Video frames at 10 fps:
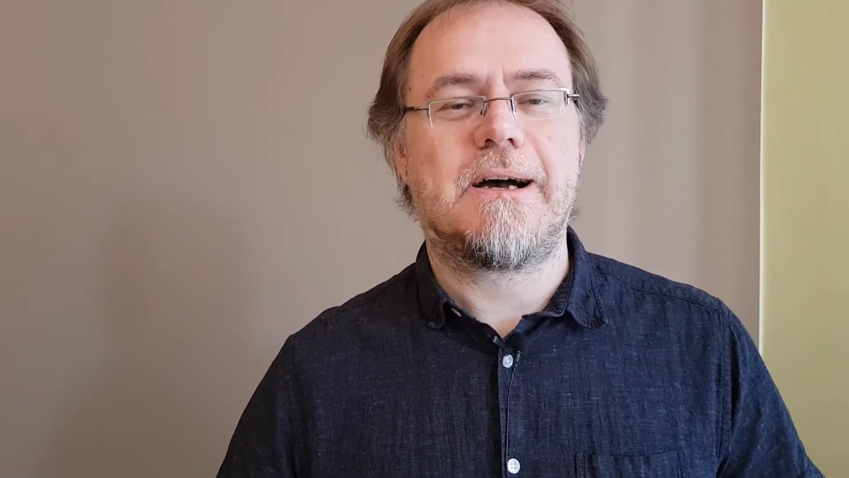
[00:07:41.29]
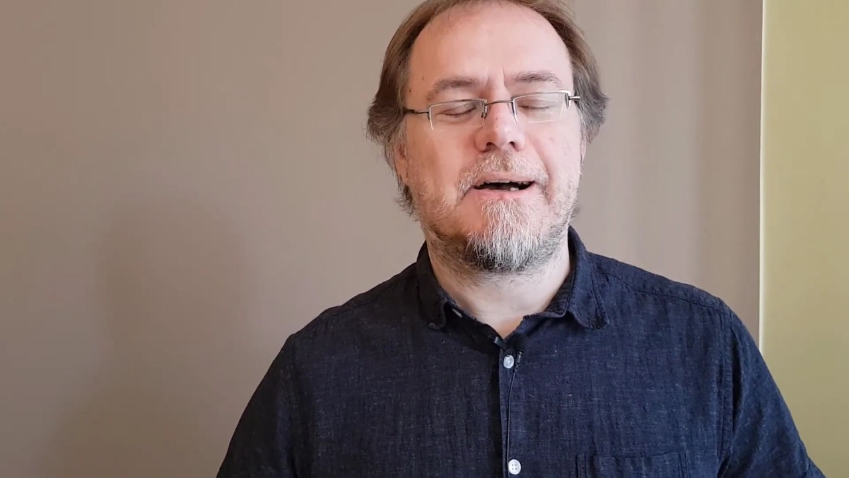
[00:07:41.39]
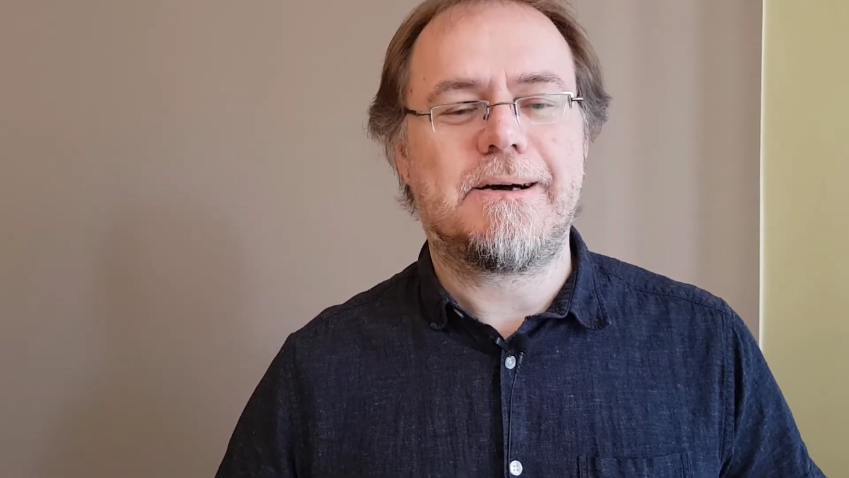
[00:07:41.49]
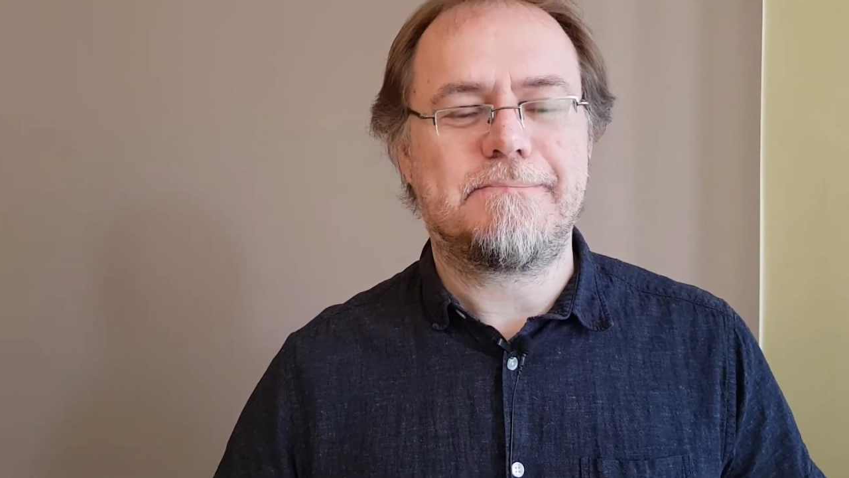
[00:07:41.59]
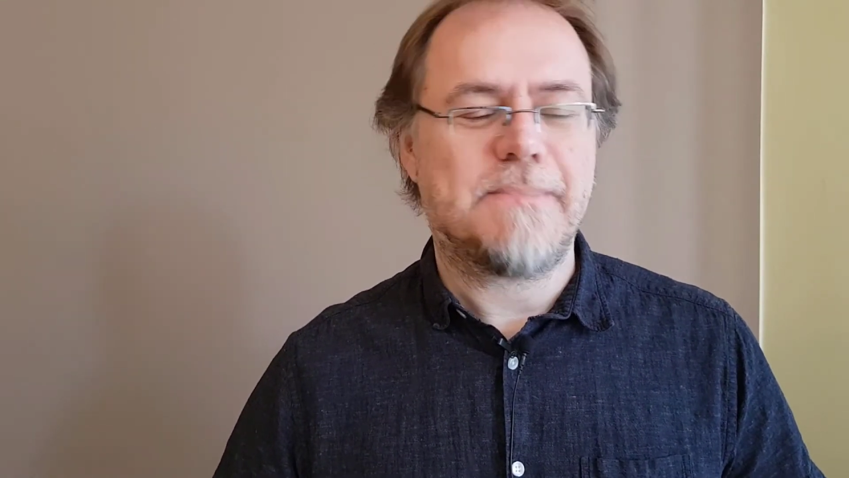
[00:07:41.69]

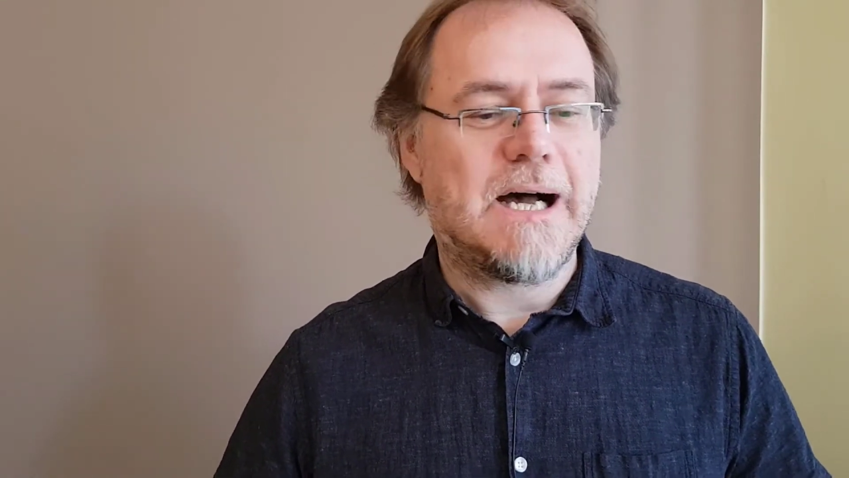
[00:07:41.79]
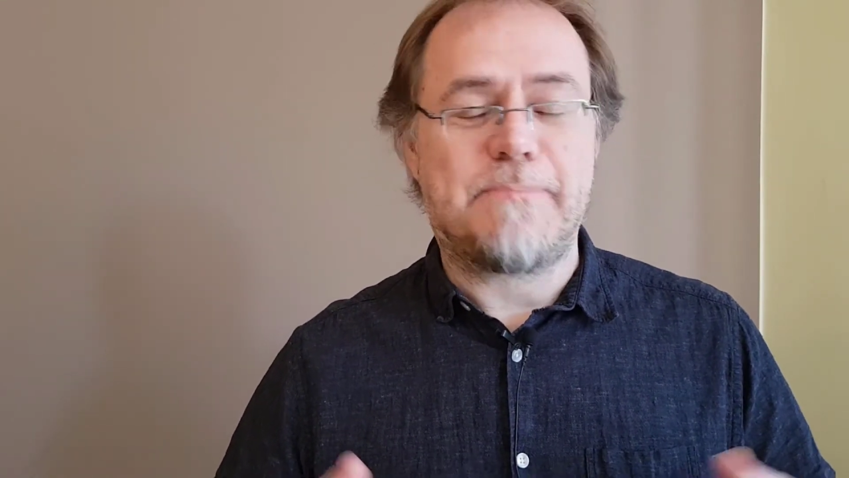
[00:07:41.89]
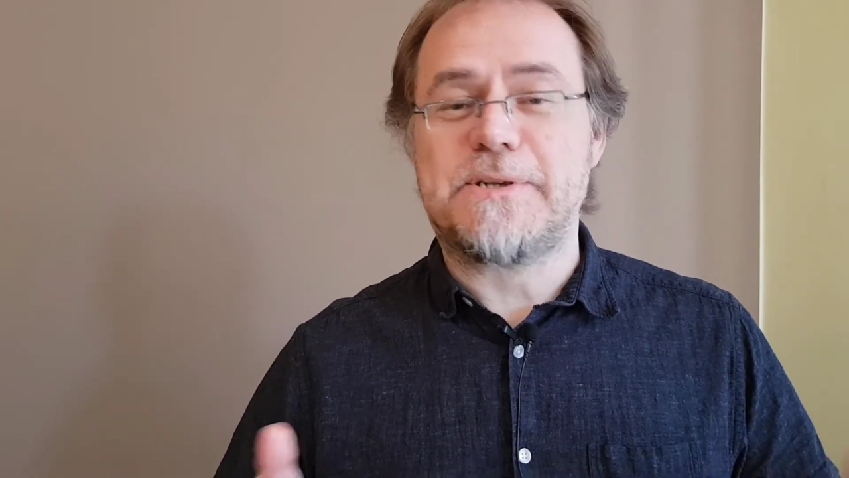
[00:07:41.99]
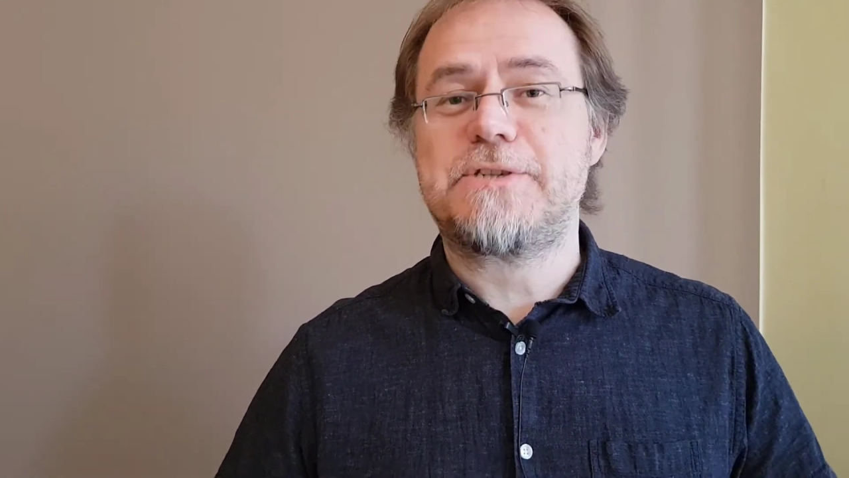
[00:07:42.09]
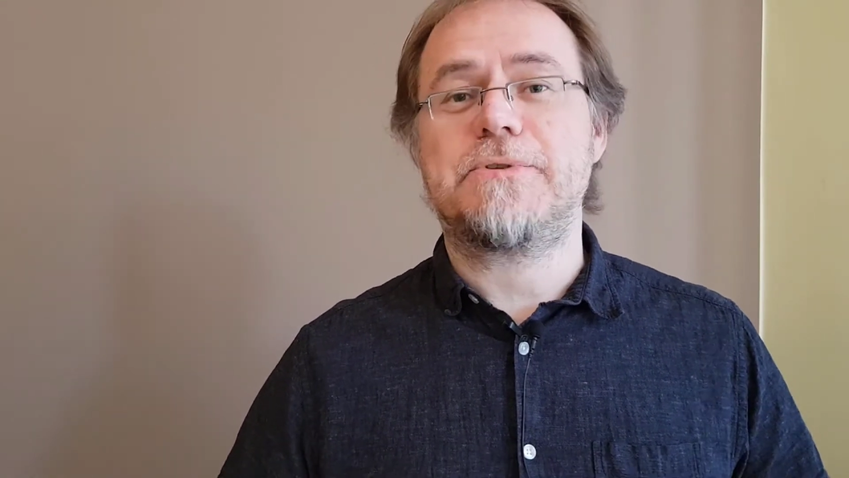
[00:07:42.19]

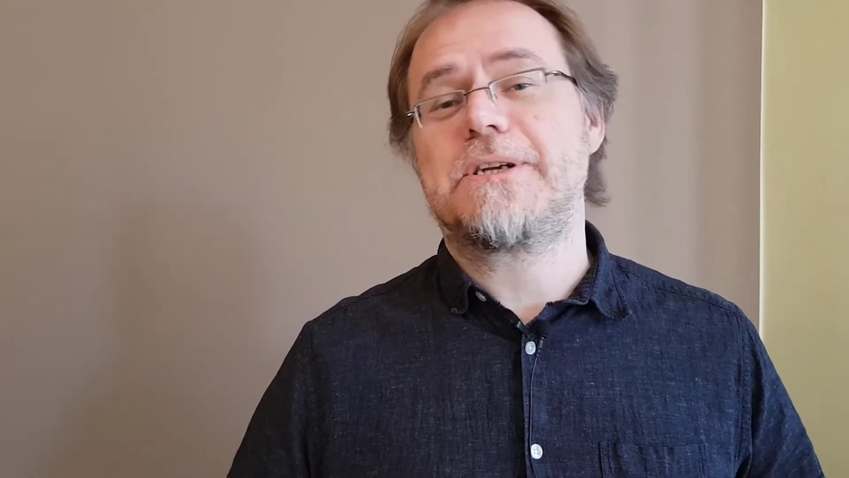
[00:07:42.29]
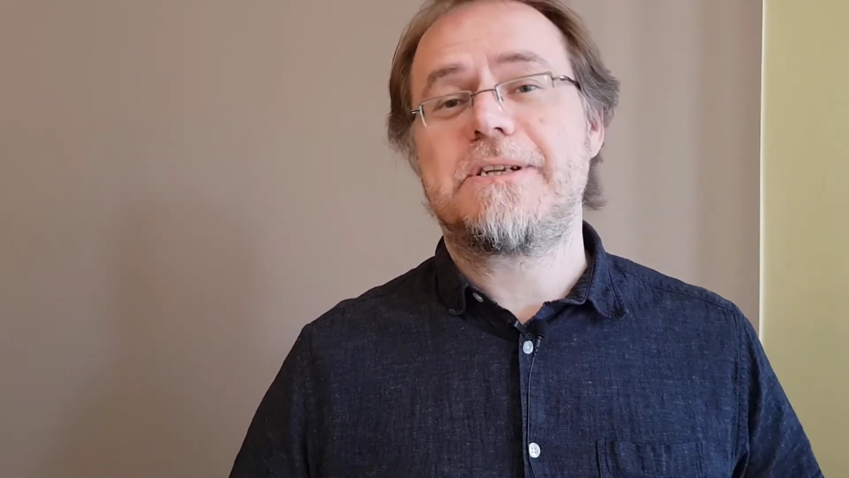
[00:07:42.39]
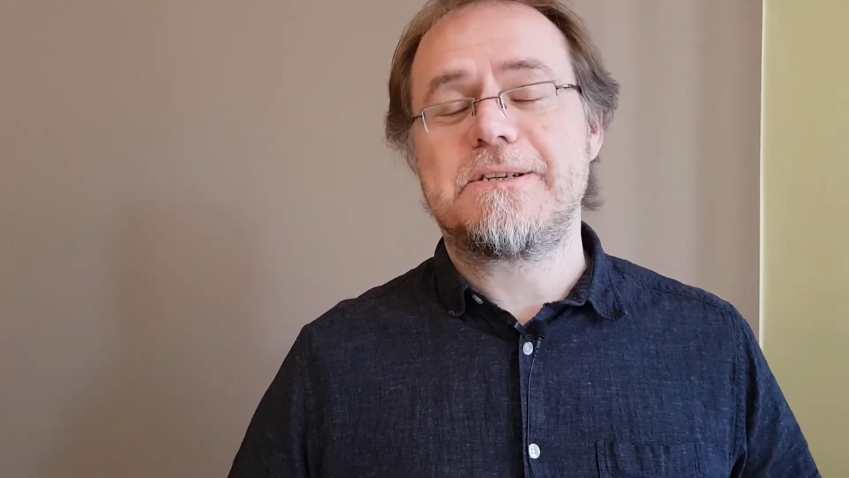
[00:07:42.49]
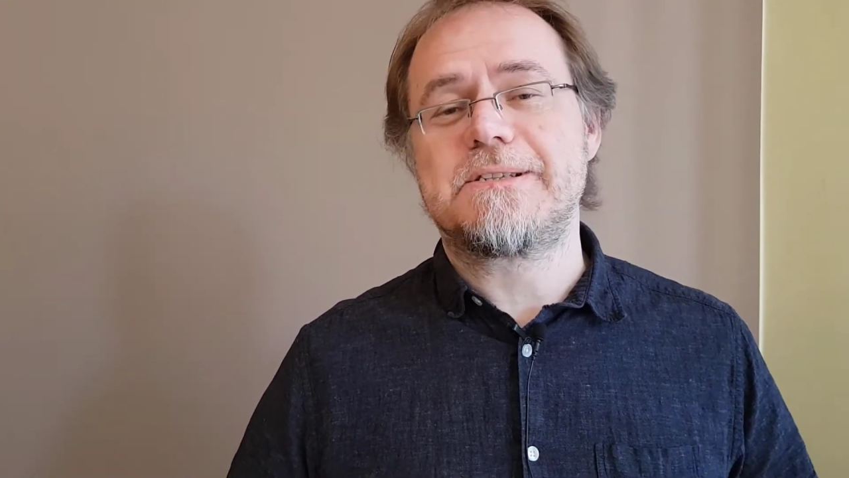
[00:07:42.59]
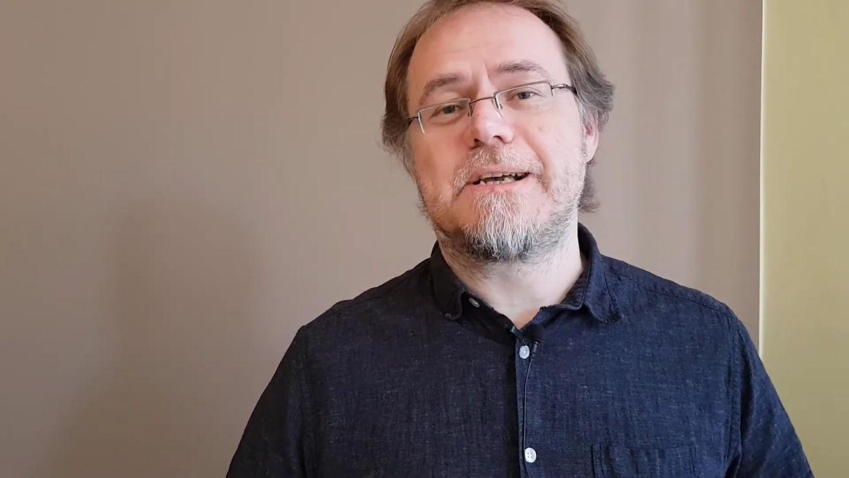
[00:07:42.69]
opportunities